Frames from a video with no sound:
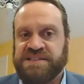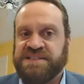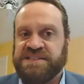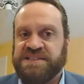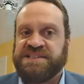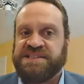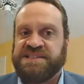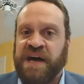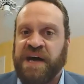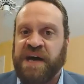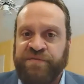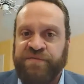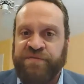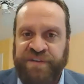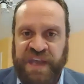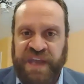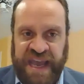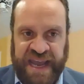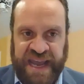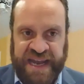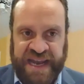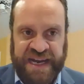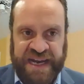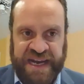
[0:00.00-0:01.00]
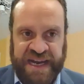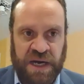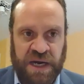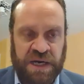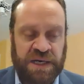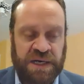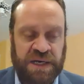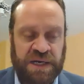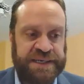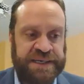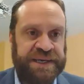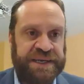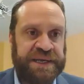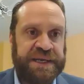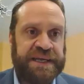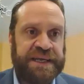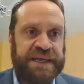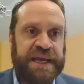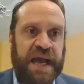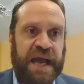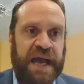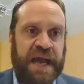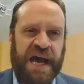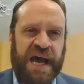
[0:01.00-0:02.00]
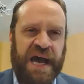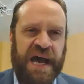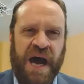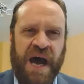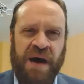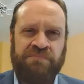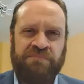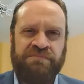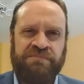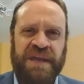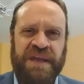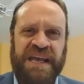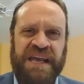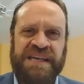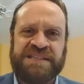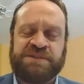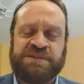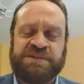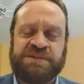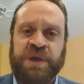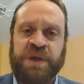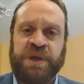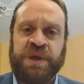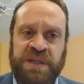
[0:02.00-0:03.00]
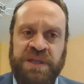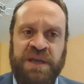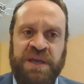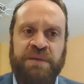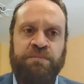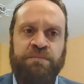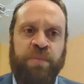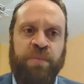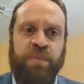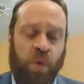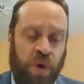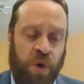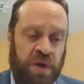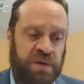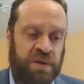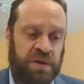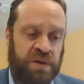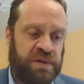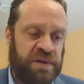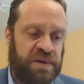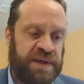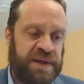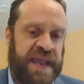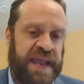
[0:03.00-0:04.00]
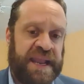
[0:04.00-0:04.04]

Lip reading: Self-care is really important.